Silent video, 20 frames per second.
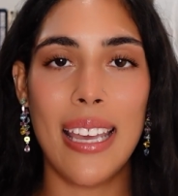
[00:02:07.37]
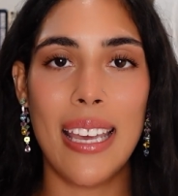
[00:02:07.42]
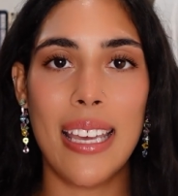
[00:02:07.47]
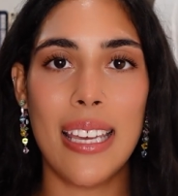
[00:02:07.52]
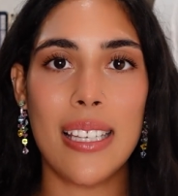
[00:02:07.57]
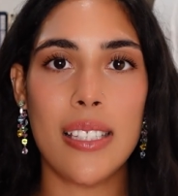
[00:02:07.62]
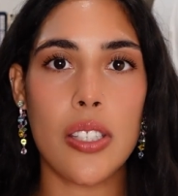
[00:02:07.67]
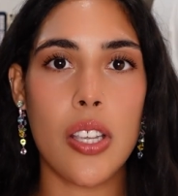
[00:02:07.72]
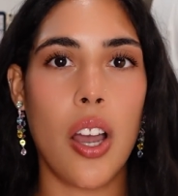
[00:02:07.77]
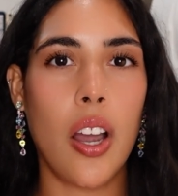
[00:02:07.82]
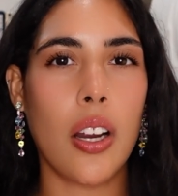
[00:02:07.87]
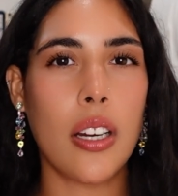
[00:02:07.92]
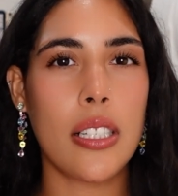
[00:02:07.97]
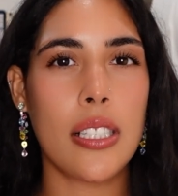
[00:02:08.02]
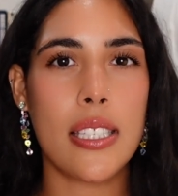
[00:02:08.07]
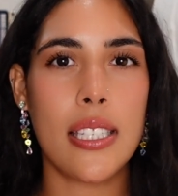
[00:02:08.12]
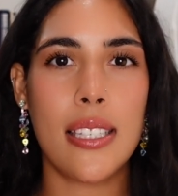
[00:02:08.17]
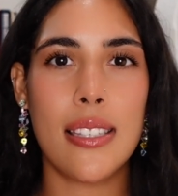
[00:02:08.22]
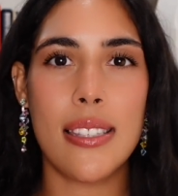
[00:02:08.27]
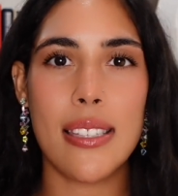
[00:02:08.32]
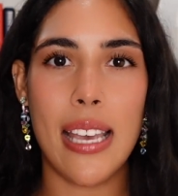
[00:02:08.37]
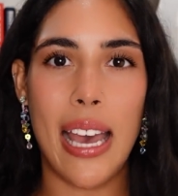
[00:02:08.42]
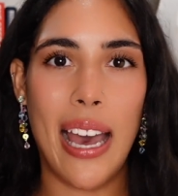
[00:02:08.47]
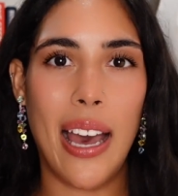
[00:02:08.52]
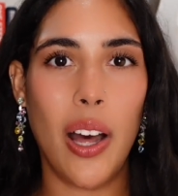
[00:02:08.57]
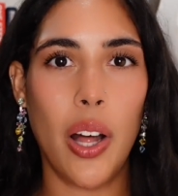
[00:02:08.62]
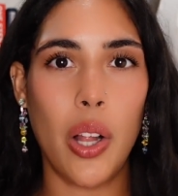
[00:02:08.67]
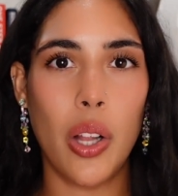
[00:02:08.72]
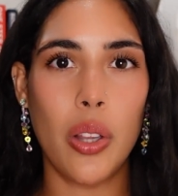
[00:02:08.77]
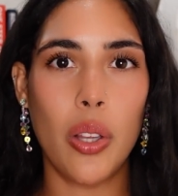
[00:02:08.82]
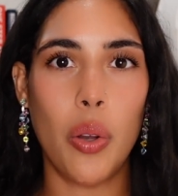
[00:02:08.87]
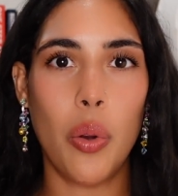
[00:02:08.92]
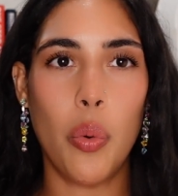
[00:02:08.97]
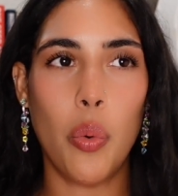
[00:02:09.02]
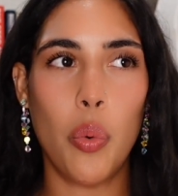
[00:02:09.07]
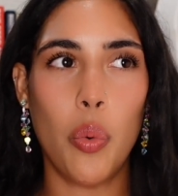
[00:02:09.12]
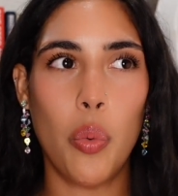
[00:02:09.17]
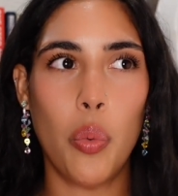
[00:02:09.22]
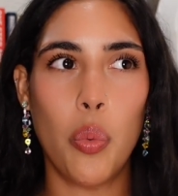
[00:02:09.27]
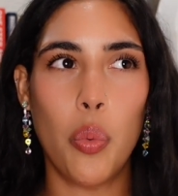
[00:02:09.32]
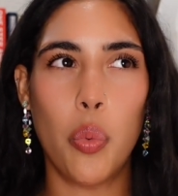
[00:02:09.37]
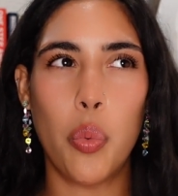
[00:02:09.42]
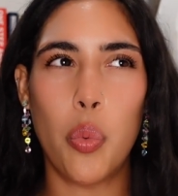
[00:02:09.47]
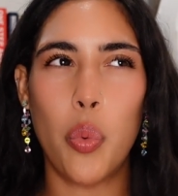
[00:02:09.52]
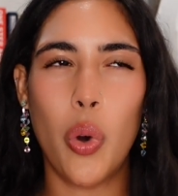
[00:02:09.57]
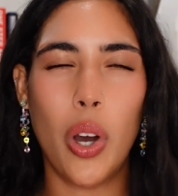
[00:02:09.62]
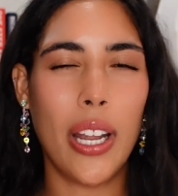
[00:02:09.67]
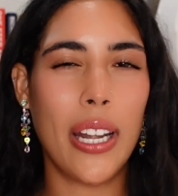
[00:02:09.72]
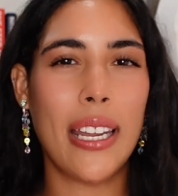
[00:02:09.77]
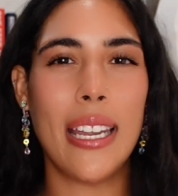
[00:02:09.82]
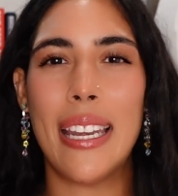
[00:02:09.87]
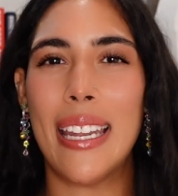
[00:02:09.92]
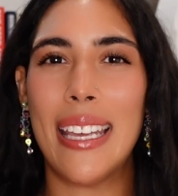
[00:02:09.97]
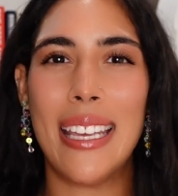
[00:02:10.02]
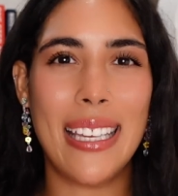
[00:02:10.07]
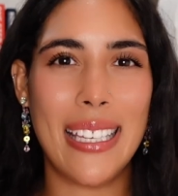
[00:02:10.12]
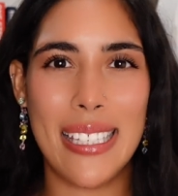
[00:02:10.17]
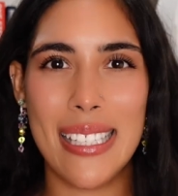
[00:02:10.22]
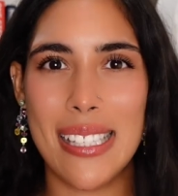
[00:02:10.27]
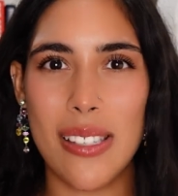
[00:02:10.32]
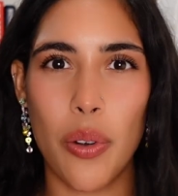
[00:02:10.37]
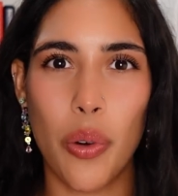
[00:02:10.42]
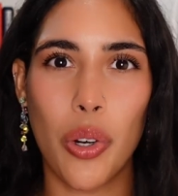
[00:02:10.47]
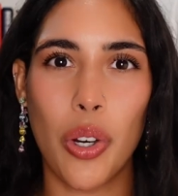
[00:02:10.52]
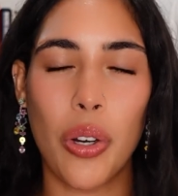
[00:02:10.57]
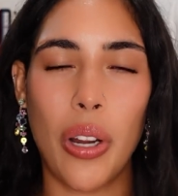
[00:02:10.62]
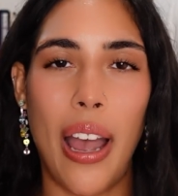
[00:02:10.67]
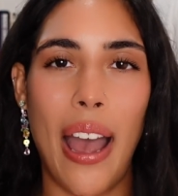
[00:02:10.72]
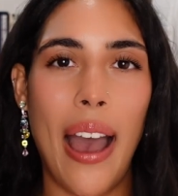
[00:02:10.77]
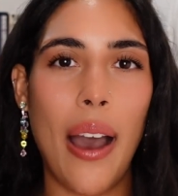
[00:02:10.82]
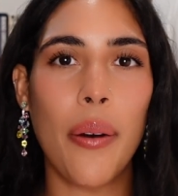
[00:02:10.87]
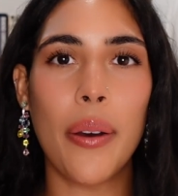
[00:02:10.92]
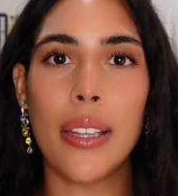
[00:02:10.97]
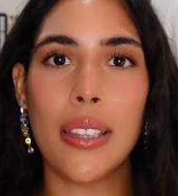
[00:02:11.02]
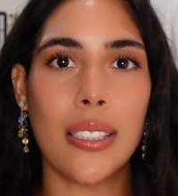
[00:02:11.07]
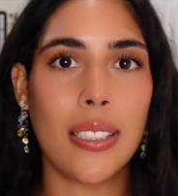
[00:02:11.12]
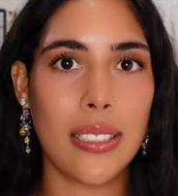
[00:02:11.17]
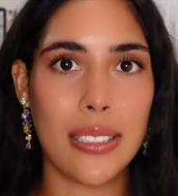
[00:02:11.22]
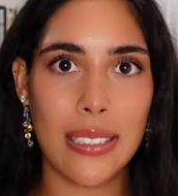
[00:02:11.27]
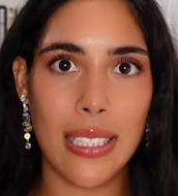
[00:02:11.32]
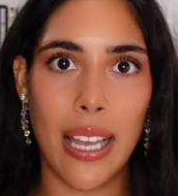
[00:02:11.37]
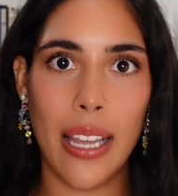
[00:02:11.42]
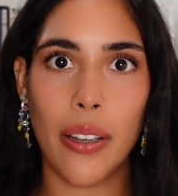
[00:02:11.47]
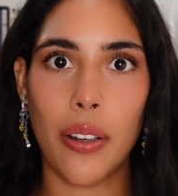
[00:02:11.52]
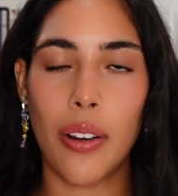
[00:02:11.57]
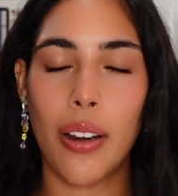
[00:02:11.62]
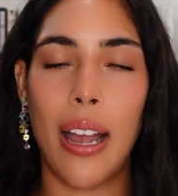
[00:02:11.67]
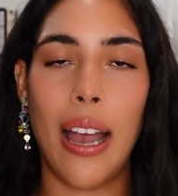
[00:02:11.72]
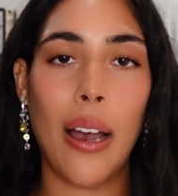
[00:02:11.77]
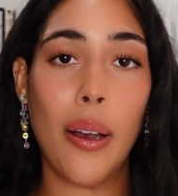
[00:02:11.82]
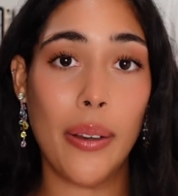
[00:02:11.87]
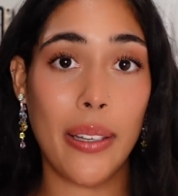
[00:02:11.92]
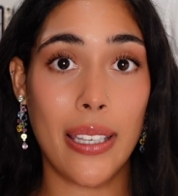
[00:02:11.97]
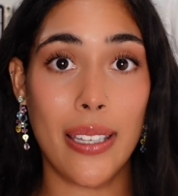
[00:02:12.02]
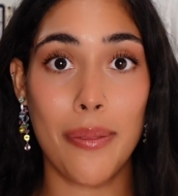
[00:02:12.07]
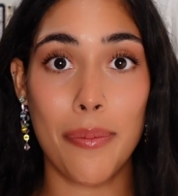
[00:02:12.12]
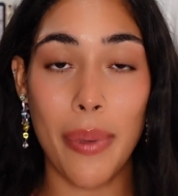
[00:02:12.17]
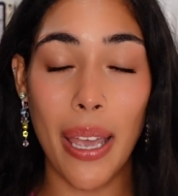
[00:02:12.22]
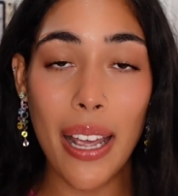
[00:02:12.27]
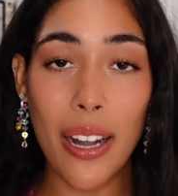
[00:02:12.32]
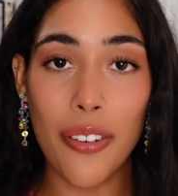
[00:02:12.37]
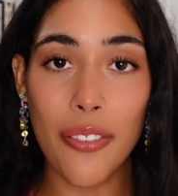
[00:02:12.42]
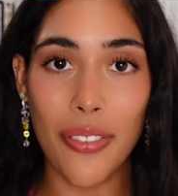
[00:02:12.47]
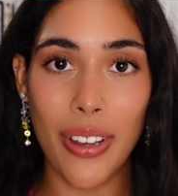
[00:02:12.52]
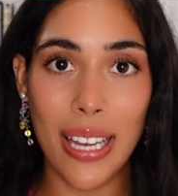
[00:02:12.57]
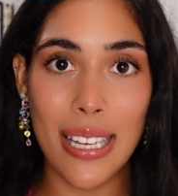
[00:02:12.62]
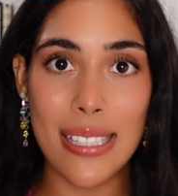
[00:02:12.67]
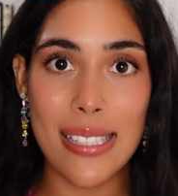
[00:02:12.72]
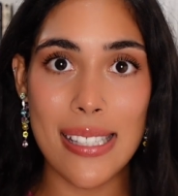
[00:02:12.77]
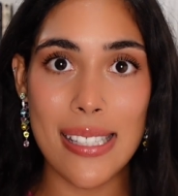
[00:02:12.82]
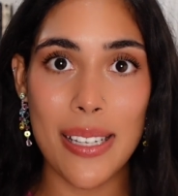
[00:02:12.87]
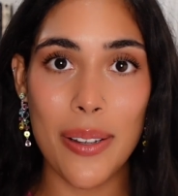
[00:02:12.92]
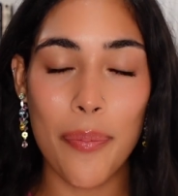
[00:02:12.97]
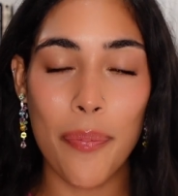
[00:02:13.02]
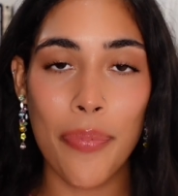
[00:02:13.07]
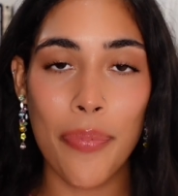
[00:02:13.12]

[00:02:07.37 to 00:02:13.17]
It's hard to tell what it is or how it looks like or how it can manifest.